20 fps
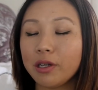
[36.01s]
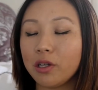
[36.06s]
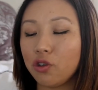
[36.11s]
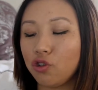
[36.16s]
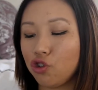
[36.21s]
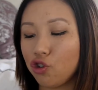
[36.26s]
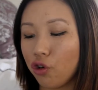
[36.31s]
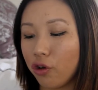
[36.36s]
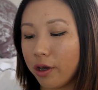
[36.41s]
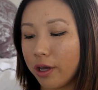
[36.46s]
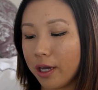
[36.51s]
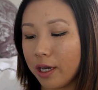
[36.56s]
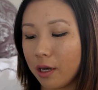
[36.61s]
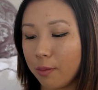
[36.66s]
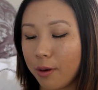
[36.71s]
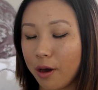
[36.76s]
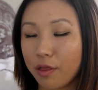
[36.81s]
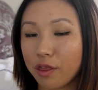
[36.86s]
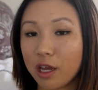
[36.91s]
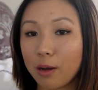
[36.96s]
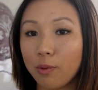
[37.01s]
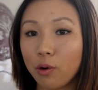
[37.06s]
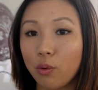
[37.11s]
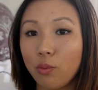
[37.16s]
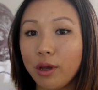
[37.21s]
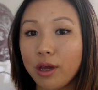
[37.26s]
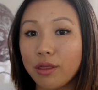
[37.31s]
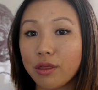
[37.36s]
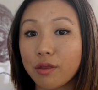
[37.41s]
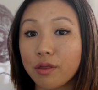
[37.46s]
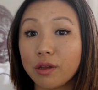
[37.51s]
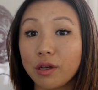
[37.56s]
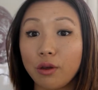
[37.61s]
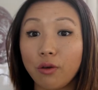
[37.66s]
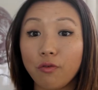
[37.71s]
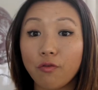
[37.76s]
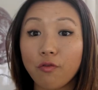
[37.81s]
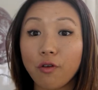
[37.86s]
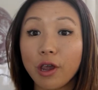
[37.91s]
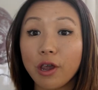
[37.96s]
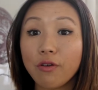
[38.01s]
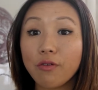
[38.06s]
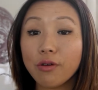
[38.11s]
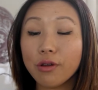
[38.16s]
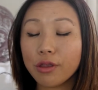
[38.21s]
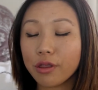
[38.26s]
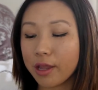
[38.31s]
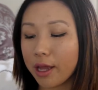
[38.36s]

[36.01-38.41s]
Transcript: enjoying in the past couple of weeks is a new fragrance.